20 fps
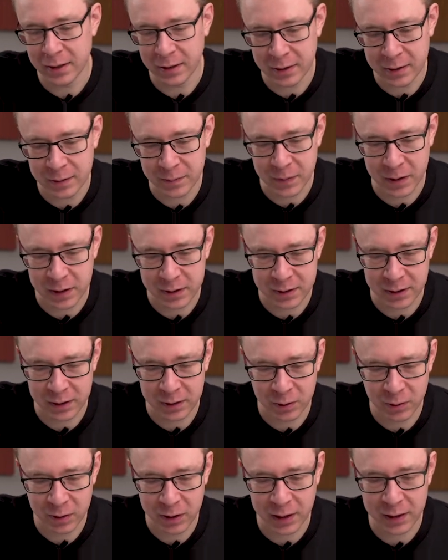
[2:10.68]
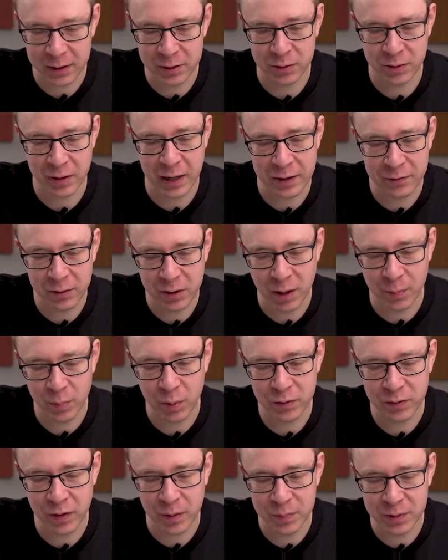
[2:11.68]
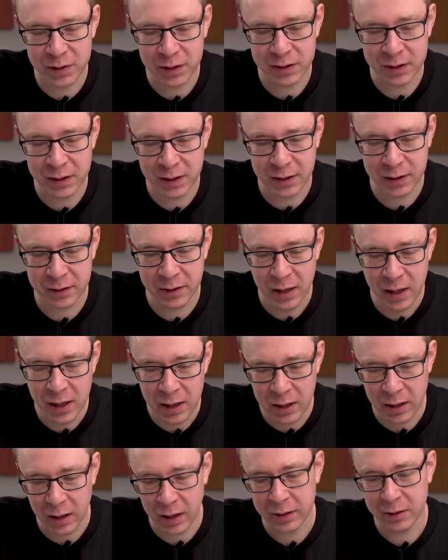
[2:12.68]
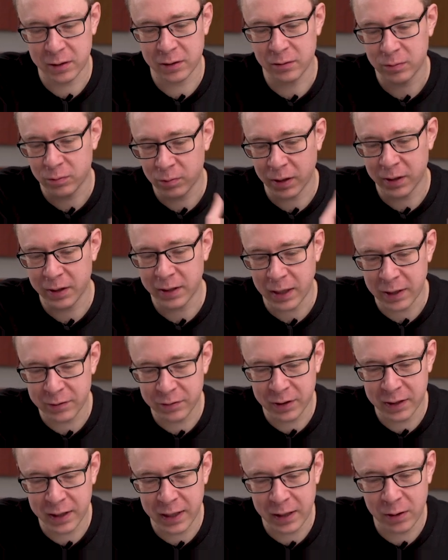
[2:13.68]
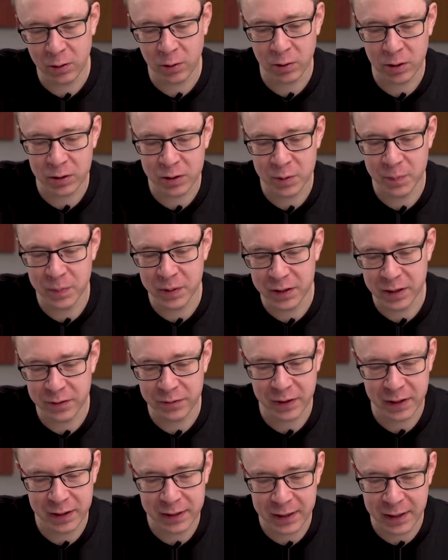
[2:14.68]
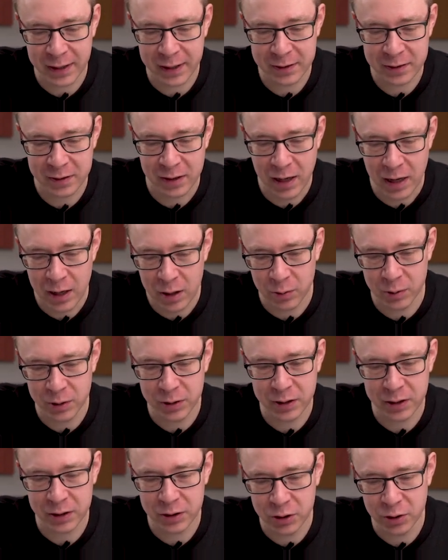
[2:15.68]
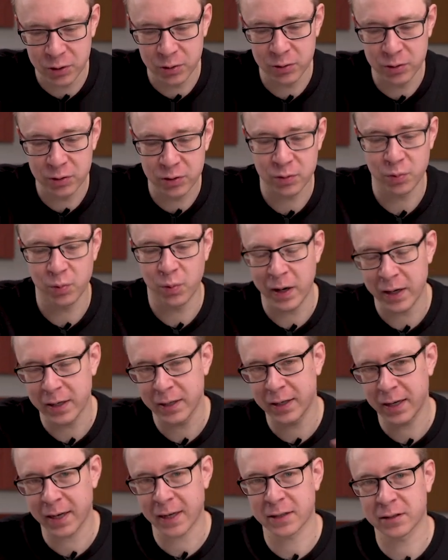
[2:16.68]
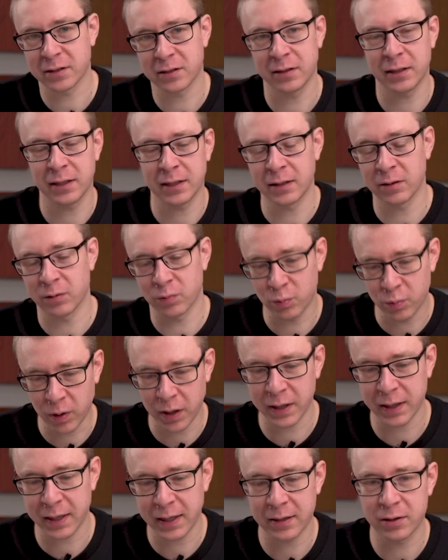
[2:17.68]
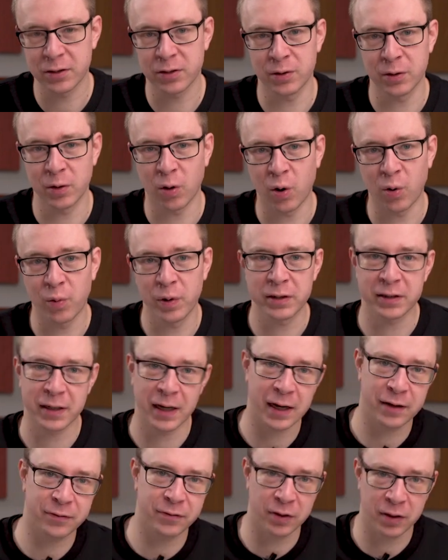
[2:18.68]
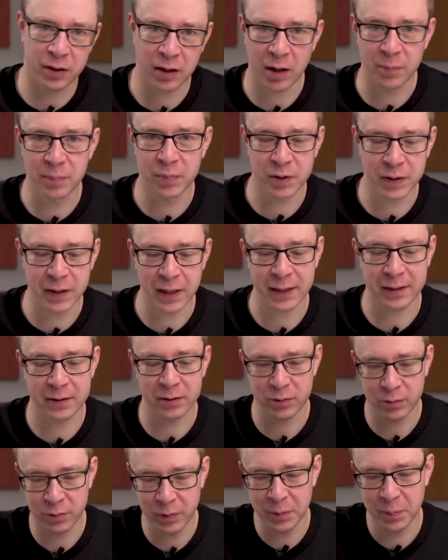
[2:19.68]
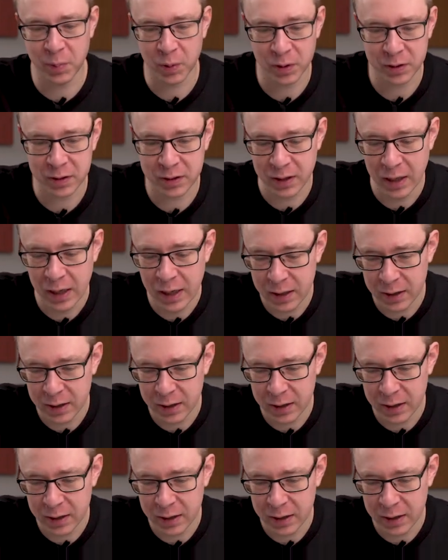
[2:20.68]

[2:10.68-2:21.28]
Um, let's take a look at it. So you have a couple of options here, either run it every day or on specific days where you can choose when they actually run again. So you always have an up-to-date report.